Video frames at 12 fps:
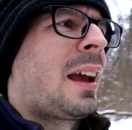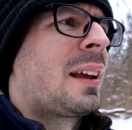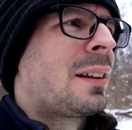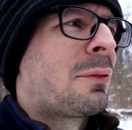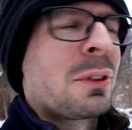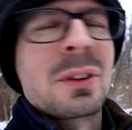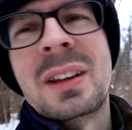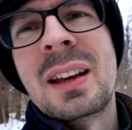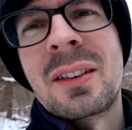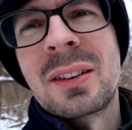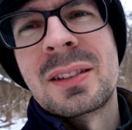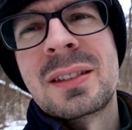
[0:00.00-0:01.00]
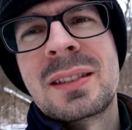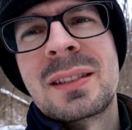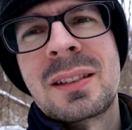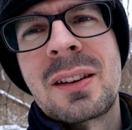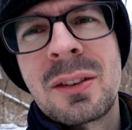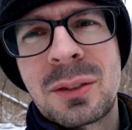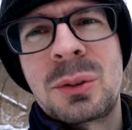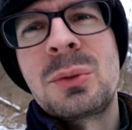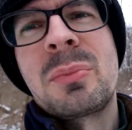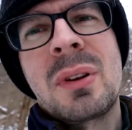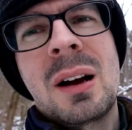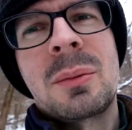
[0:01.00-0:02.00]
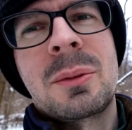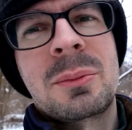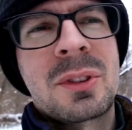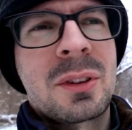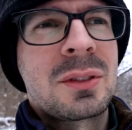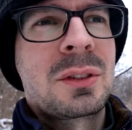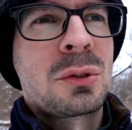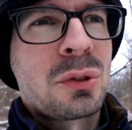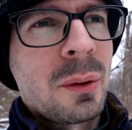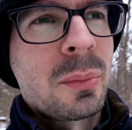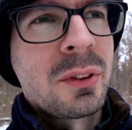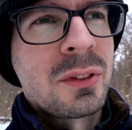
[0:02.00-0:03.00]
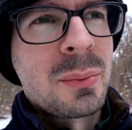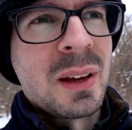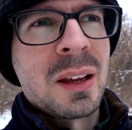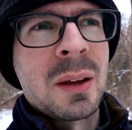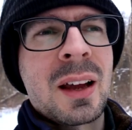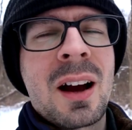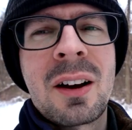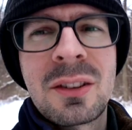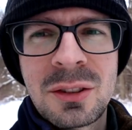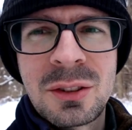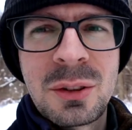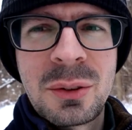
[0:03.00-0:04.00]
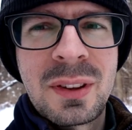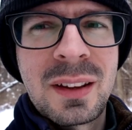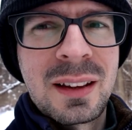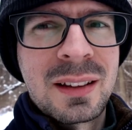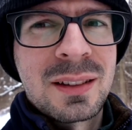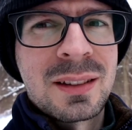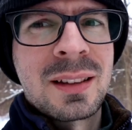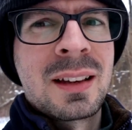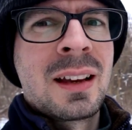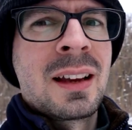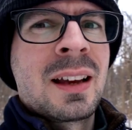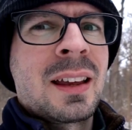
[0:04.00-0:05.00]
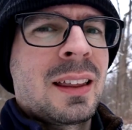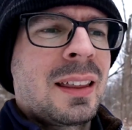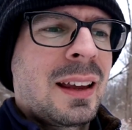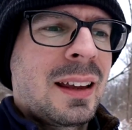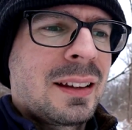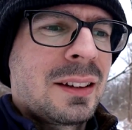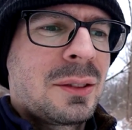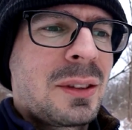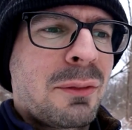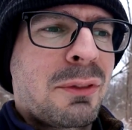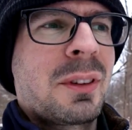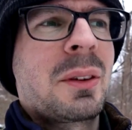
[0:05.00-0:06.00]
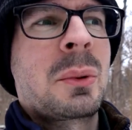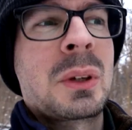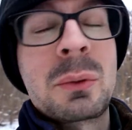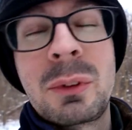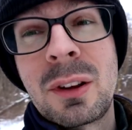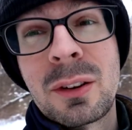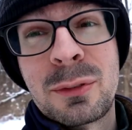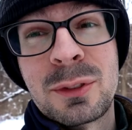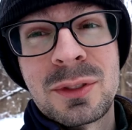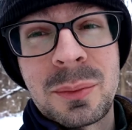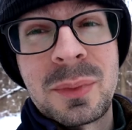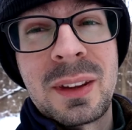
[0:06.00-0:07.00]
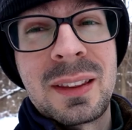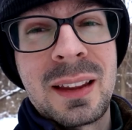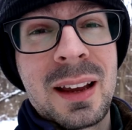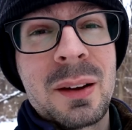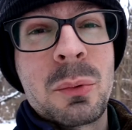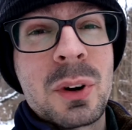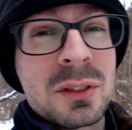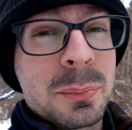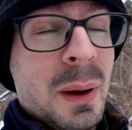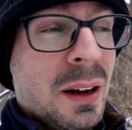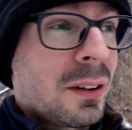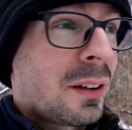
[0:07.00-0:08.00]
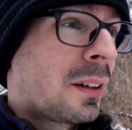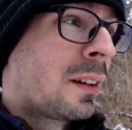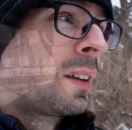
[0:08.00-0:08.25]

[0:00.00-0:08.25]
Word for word: And if your gear is causing you problems, causing you troubles, making it harder to do things, then you definitely want to look for something that works better.